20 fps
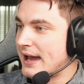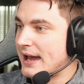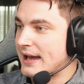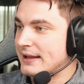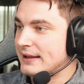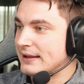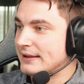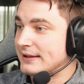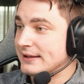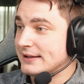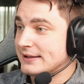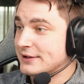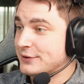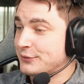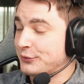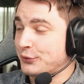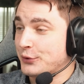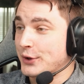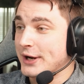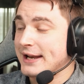And this
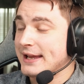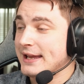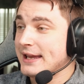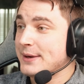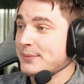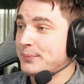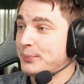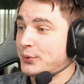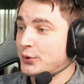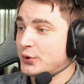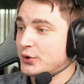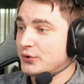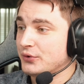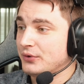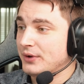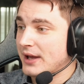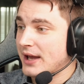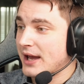really improved.